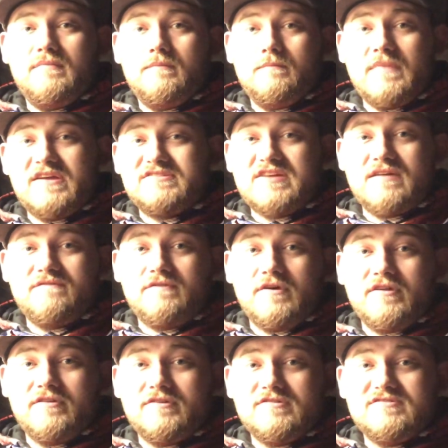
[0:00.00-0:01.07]
Make time for
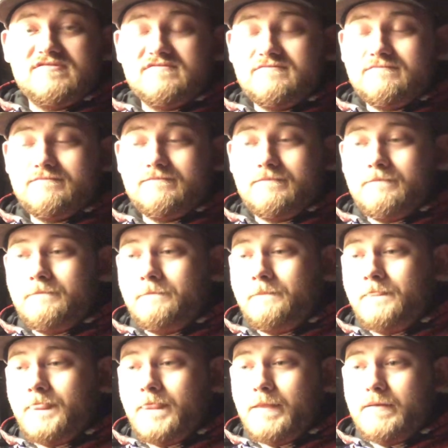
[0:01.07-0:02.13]
others.
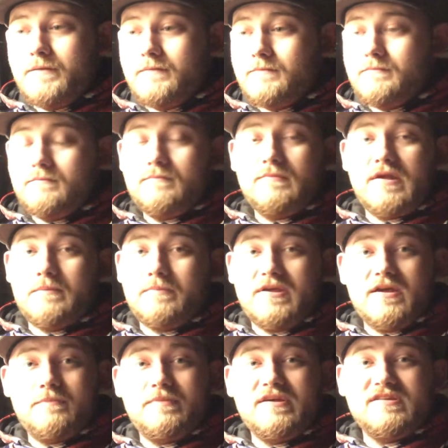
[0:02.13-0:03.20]
And be
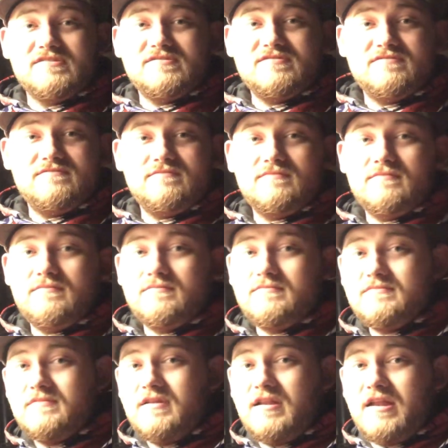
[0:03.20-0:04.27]
at peace.
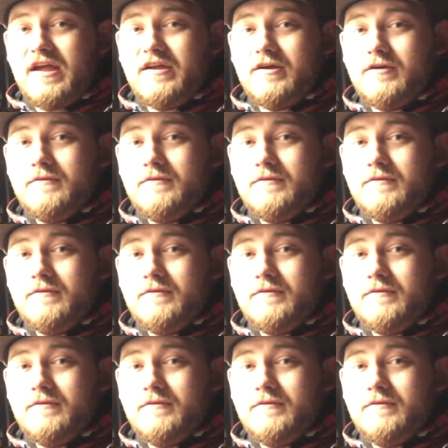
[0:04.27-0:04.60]
Later.